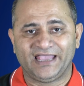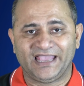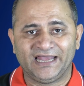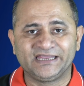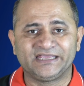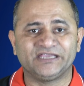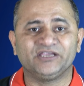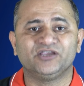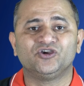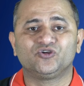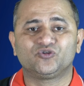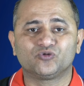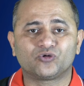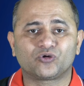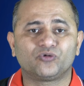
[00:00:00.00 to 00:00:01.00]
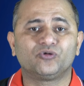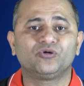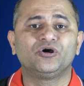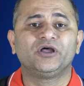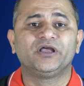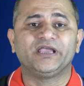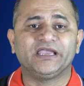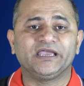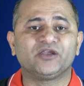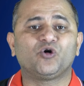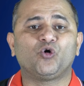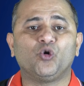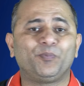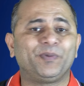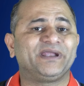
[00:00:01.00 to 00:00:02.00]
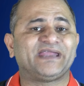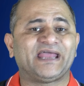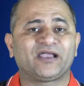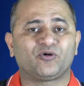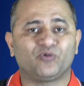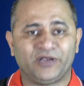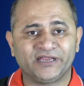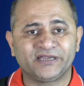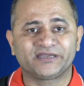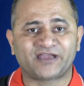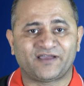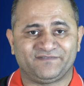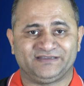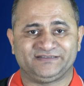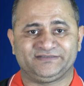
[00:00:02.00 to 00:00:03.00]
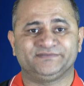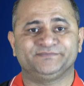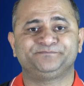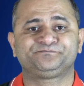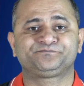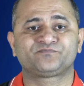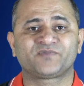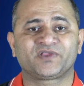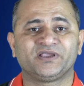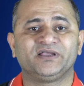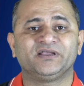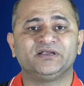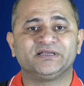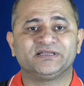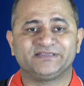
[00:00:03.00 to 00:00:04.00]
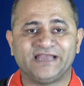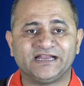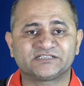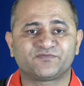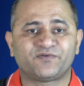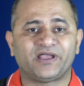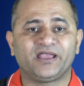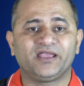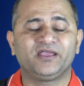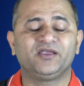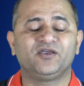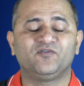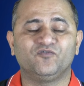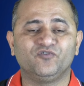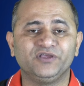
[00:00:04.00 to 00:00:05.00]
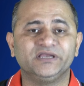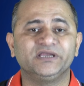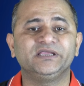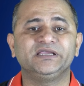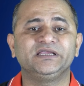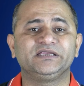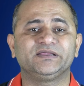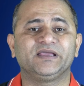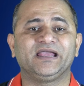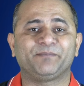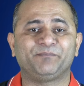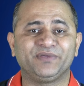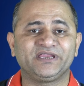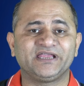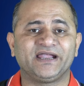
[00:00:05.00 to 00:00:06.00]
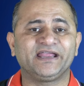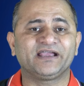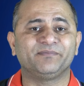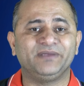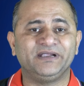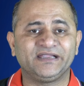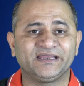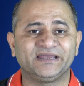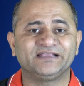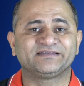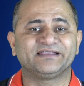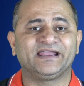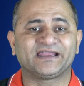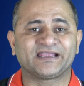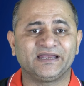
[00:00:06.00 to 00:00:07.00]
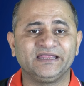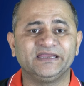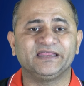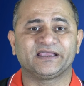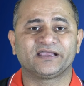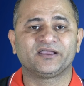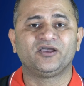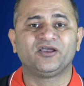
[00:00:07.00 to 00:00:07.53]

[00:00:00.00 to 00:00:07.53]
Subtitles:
algae to grow in open deck cooling towers. That's why we need a periodic maintenance and cleaning